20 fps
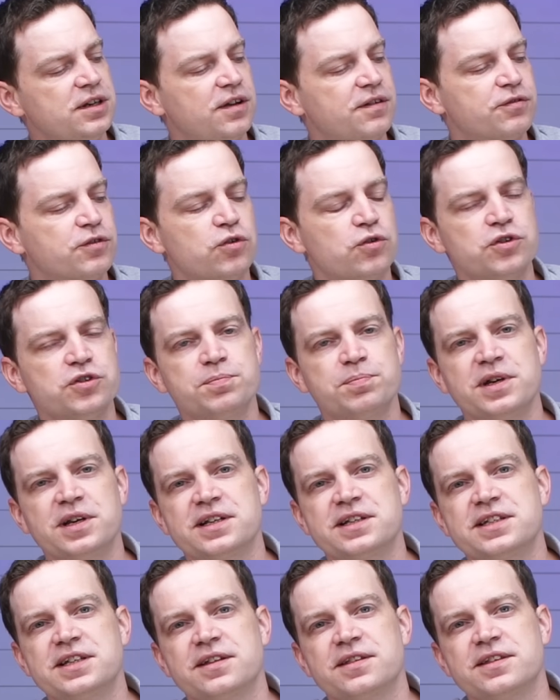Of course, being a
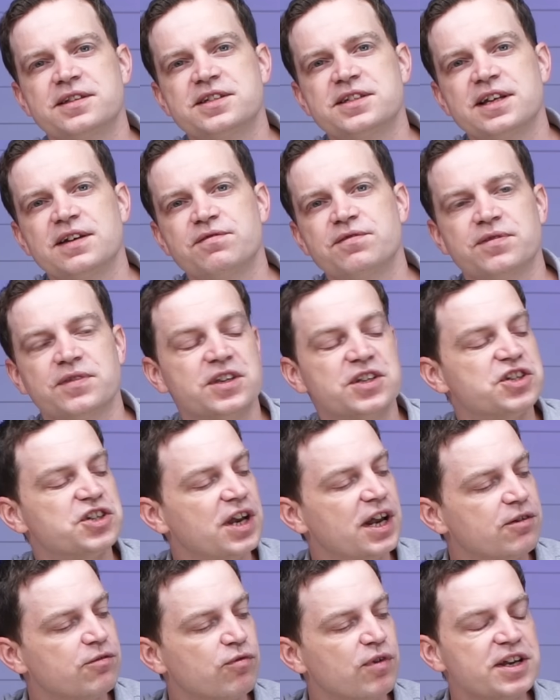6th and 7th
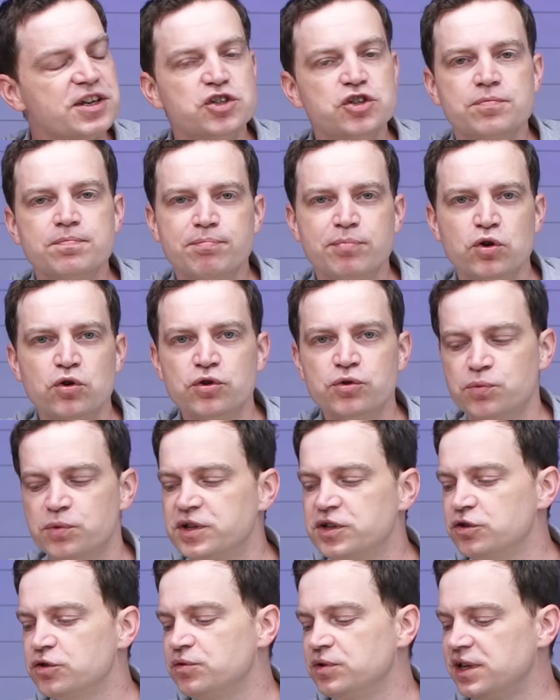generation board, we
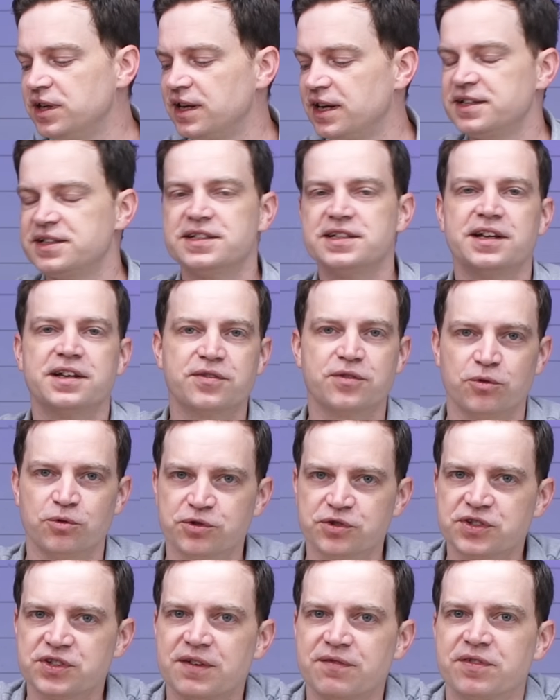do need a 6th or
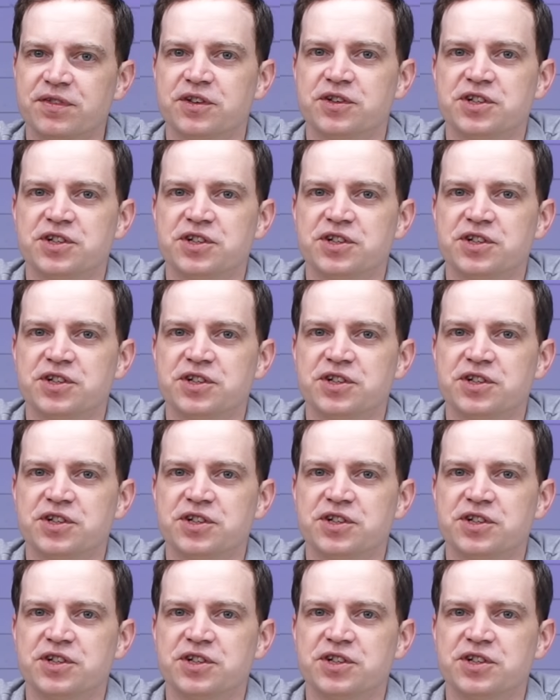7th